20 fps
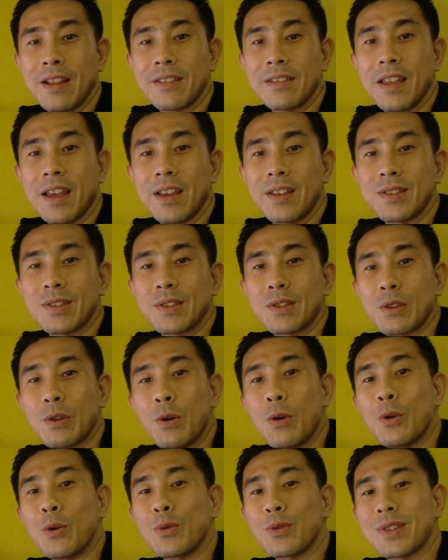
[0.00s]
There is
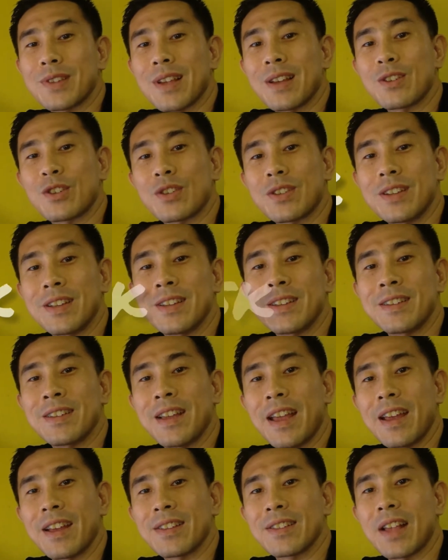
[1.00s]
no such
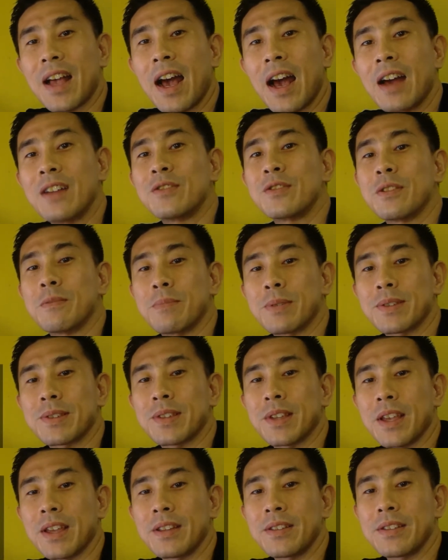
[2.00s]
thing as
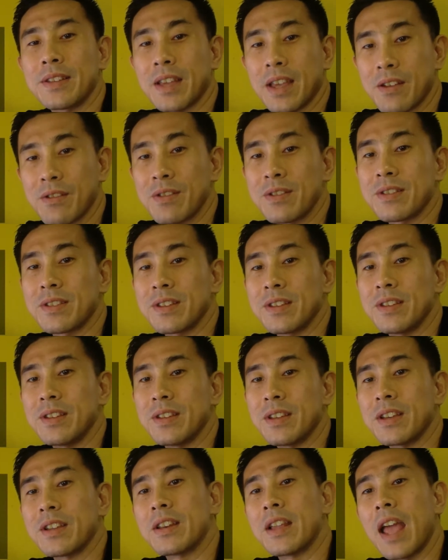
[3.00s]
100% guarantee
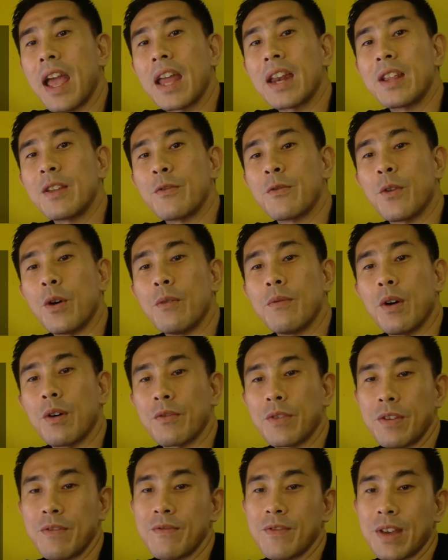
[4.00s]
in any form
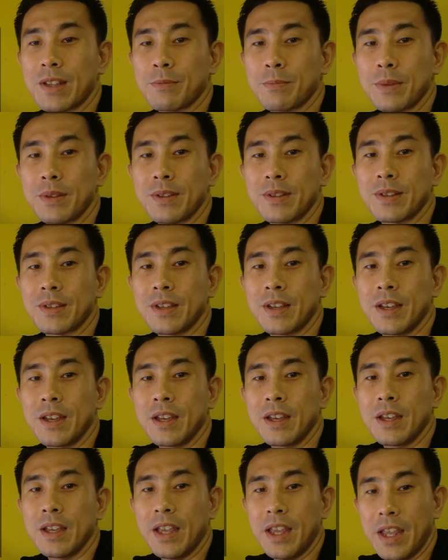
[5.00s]
of investments,
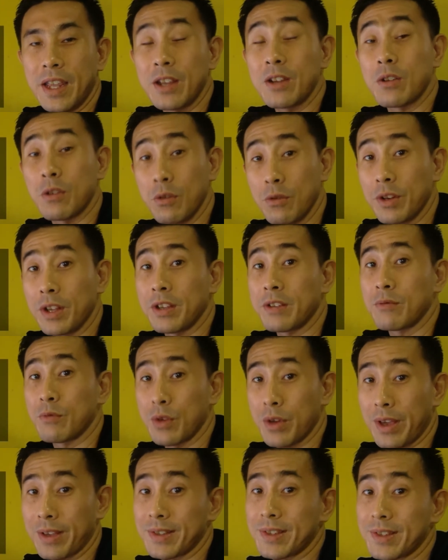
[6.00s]
including
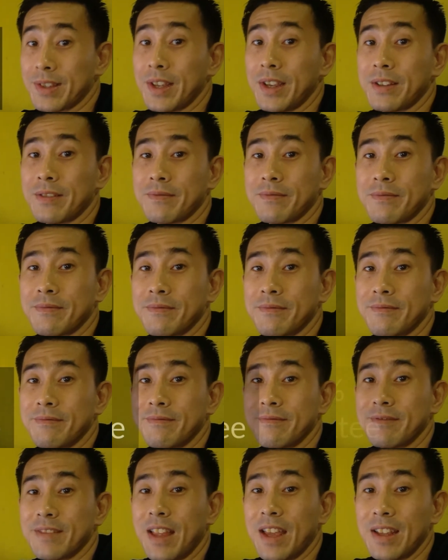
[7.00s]
real estate.
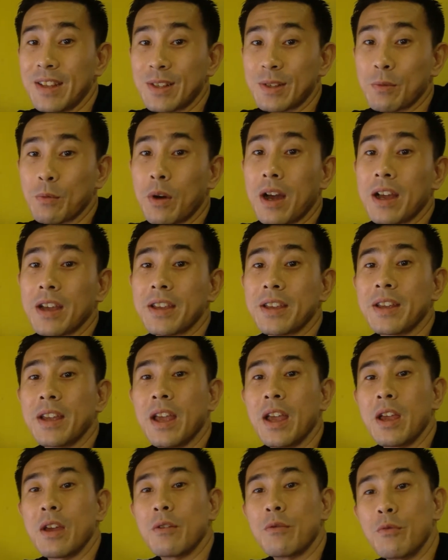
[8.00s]
That is why
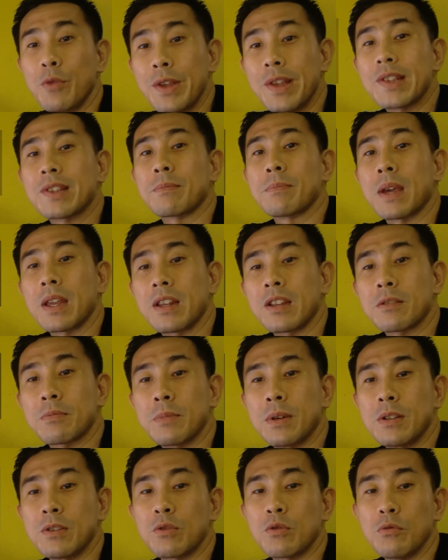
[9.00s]
risk
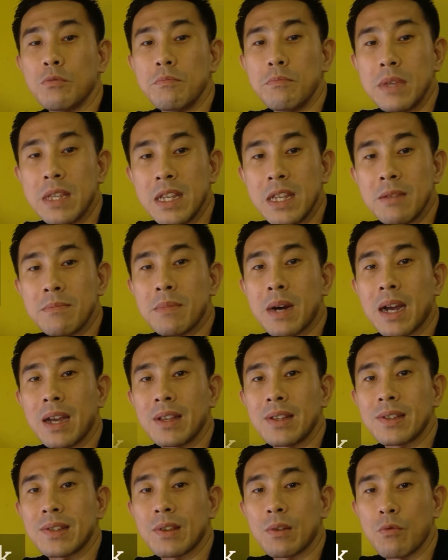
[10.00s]
management to
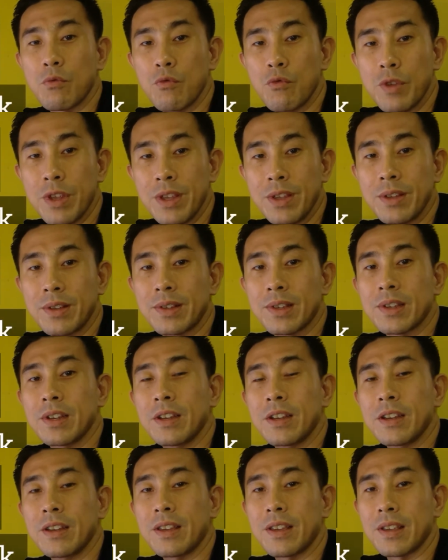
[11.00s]
minimize risk
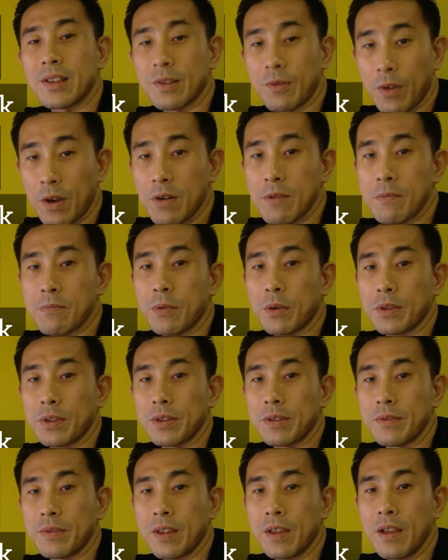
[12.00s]
is very
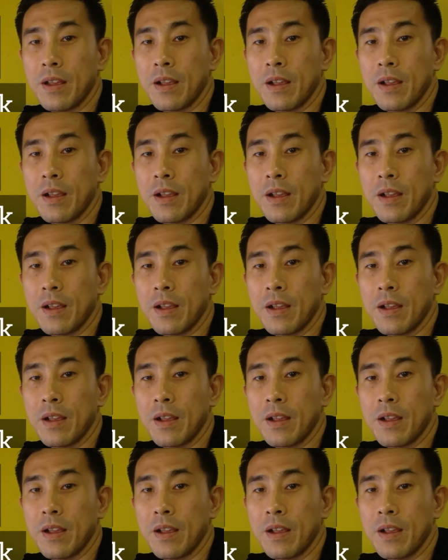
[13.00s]
important.